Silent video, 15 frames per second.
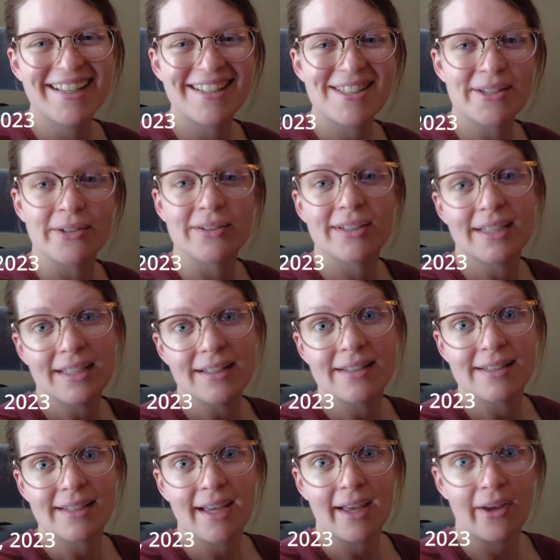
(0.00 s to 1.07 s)
So I need
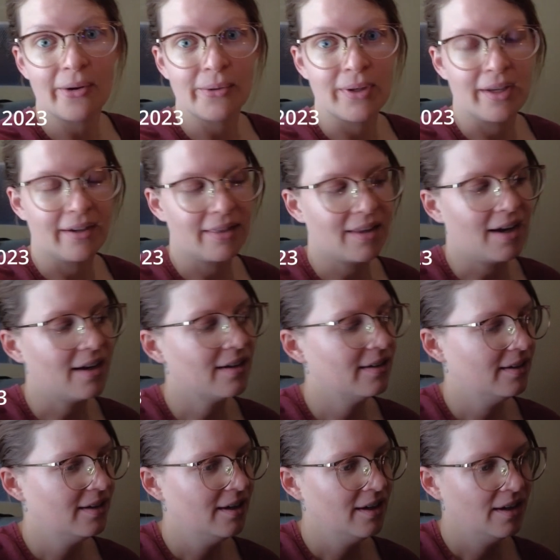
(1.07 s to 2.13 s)
to get going on that.
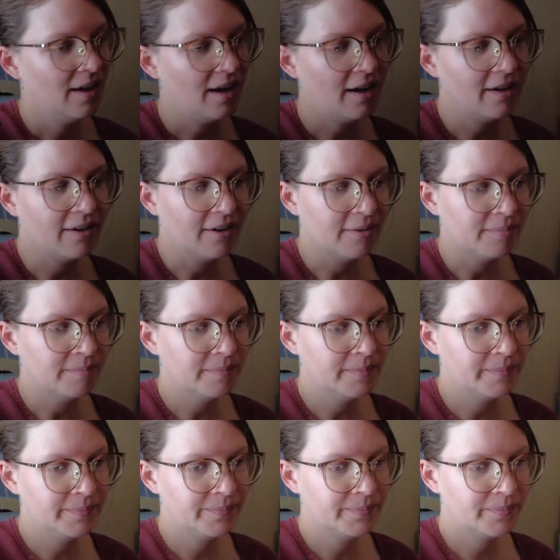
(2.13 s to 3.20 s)
Um,
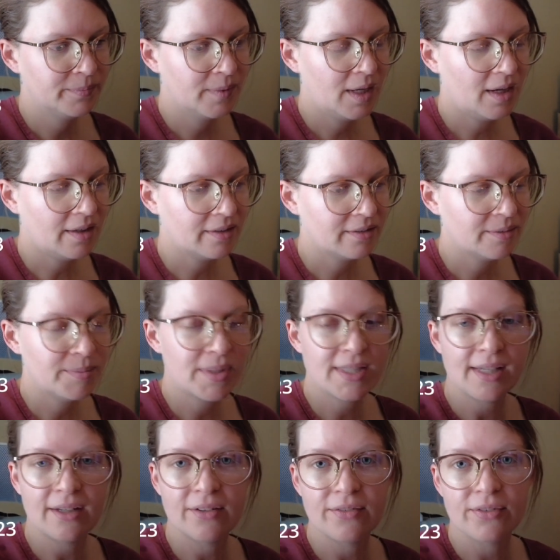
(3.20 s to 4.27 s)
yeah, I'm
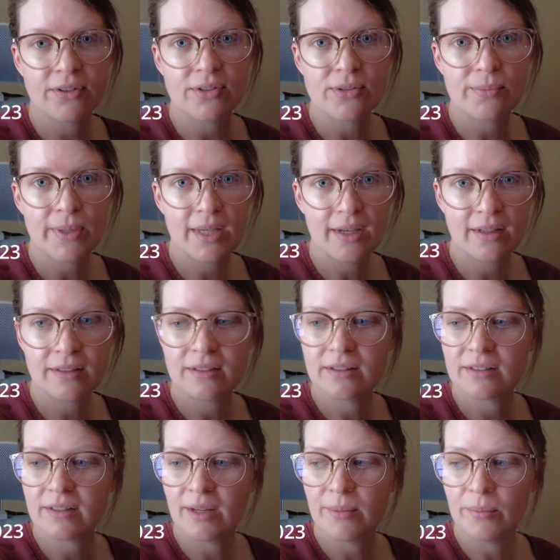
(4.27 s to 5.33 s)
excited for this weekend.
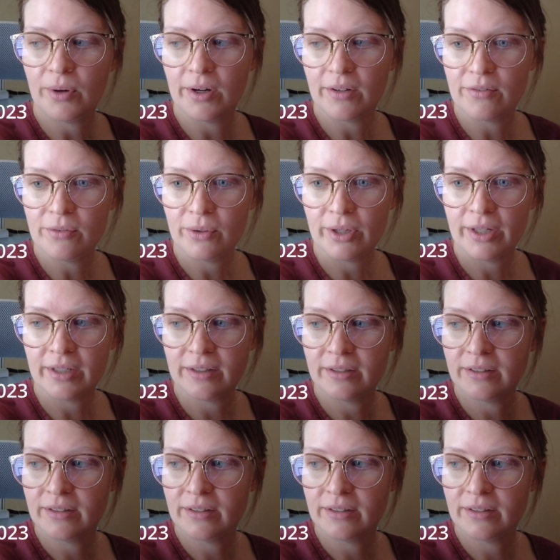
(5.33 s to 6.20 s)
I'm ready for it.